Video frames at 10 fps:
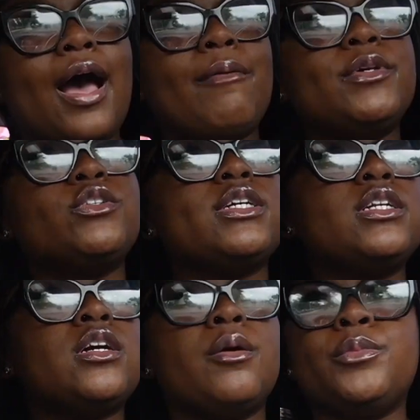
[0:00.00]
I've been drinking
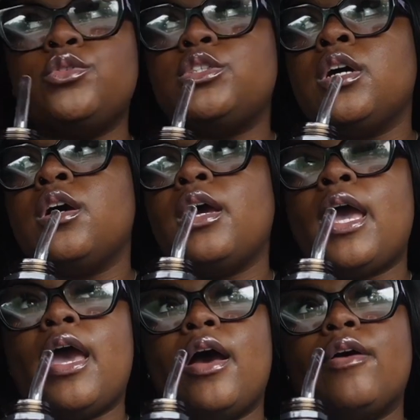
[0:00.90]
the kombucha
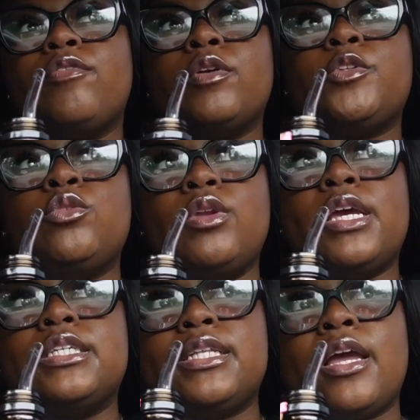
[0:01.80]
for 2
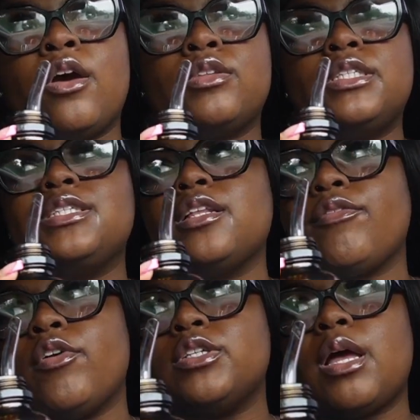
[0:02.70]
days now. This is not the
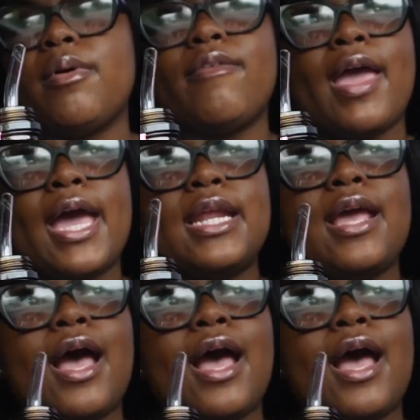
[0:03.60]
first time I've had it.